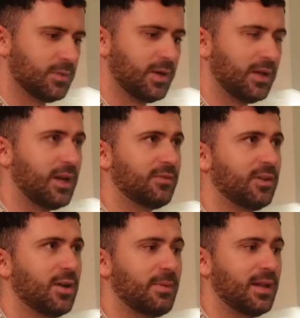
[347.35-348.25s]
we're going to have to
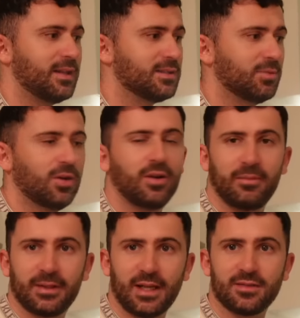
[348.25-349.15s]
go back there tomorrow in
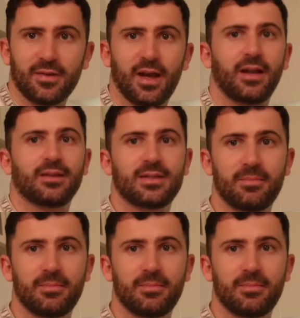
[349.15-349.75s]
my dad's van because